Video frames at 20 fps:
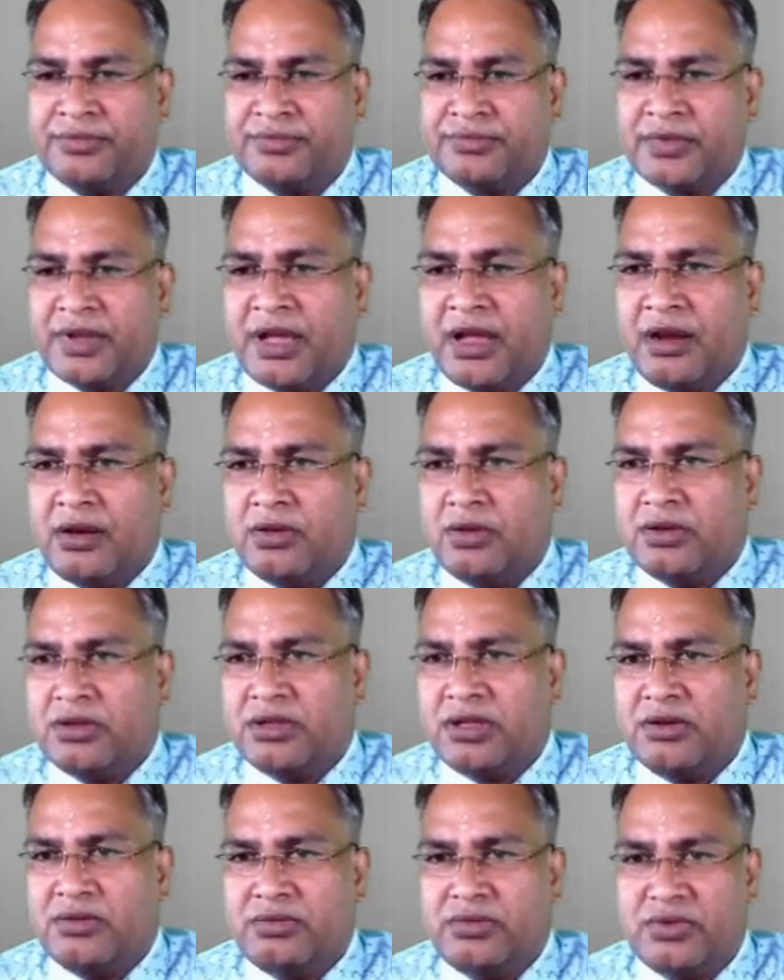
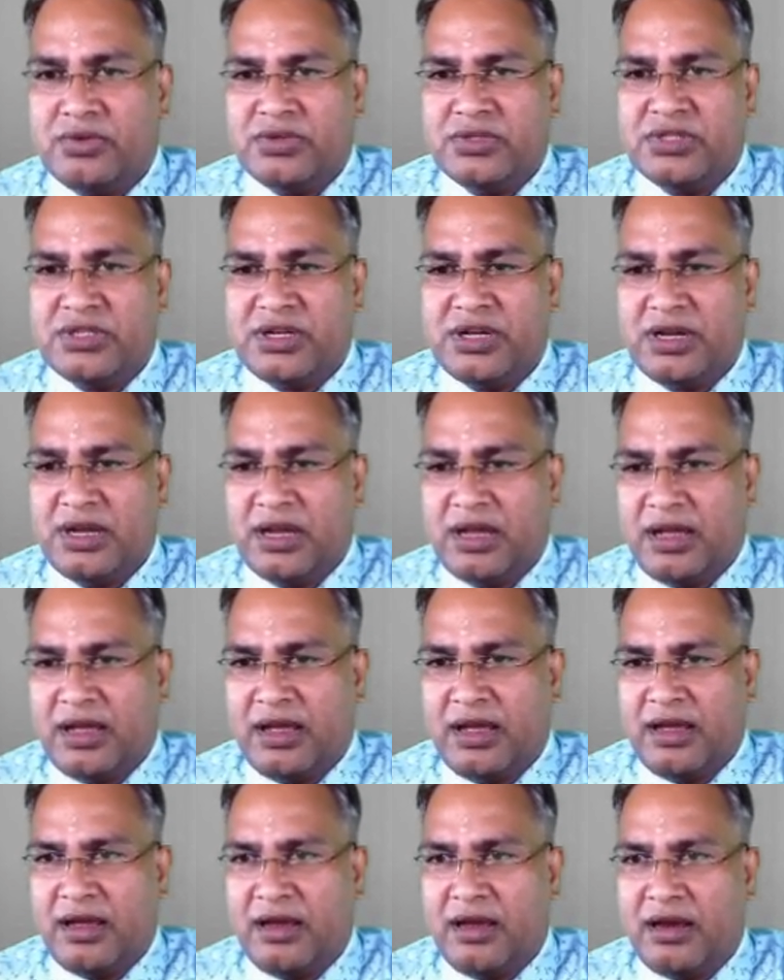algorithm using
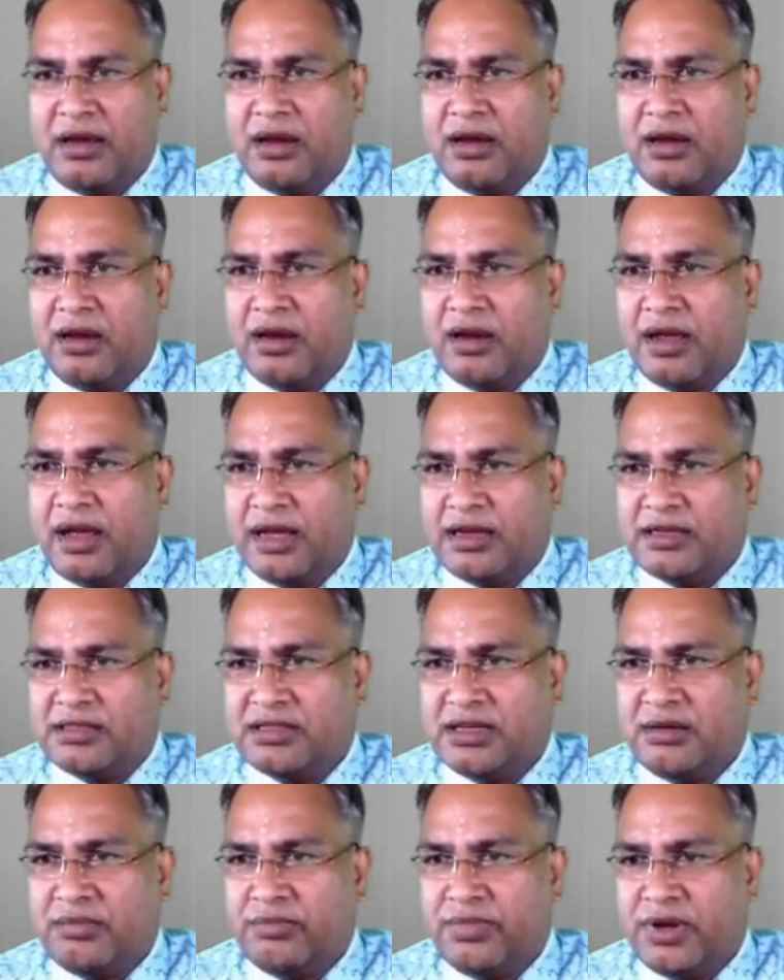an
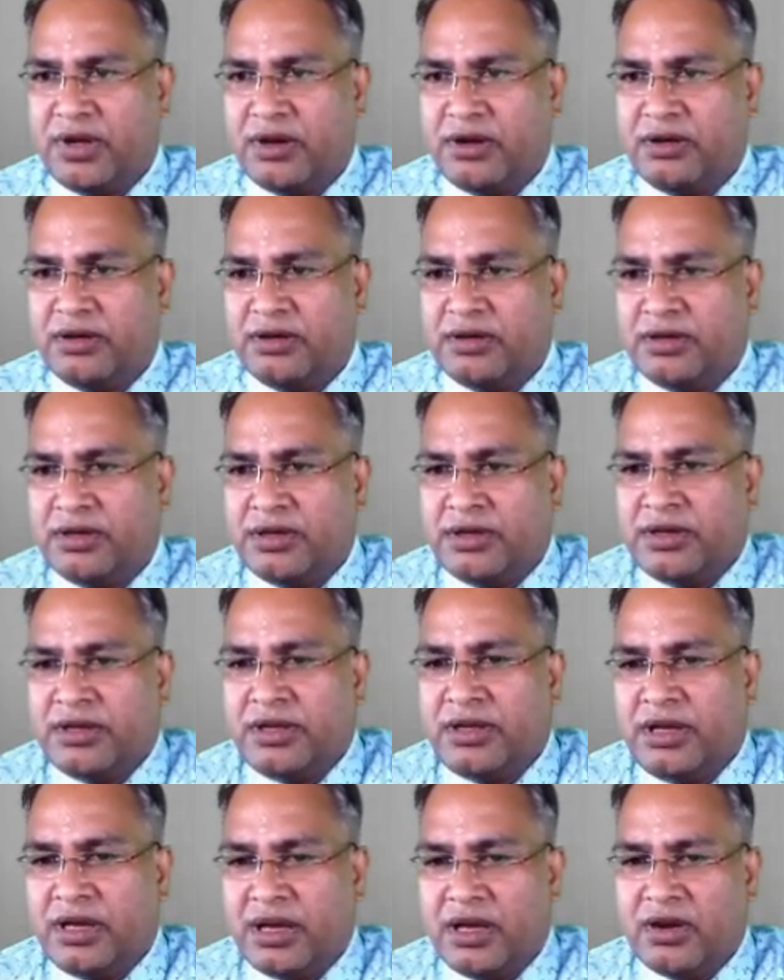example.
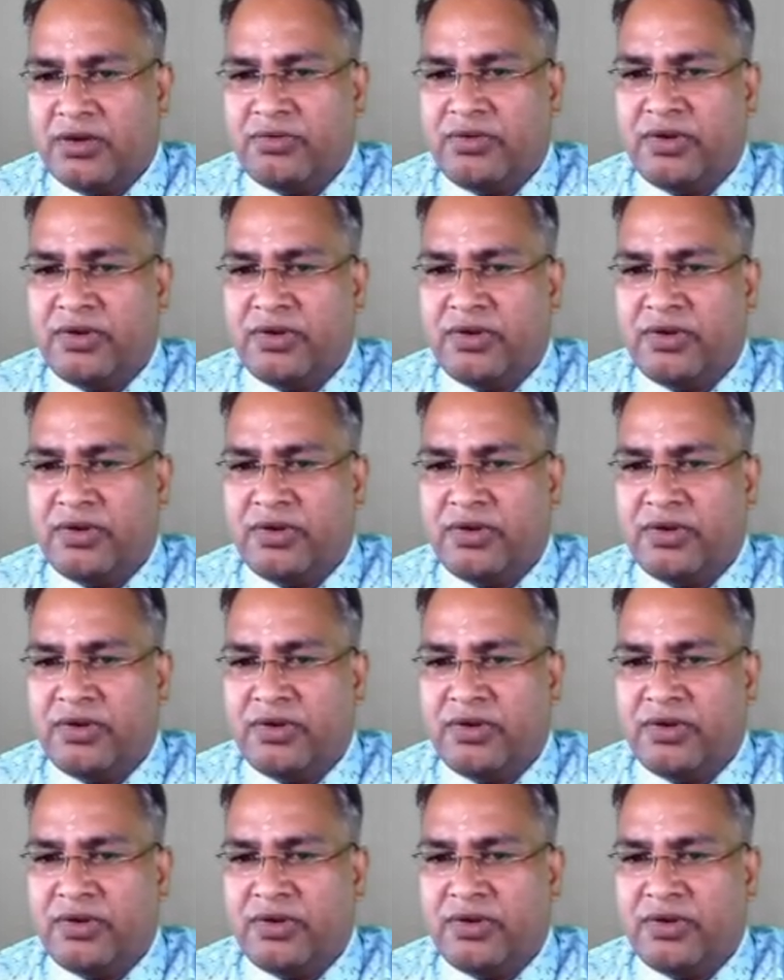Here we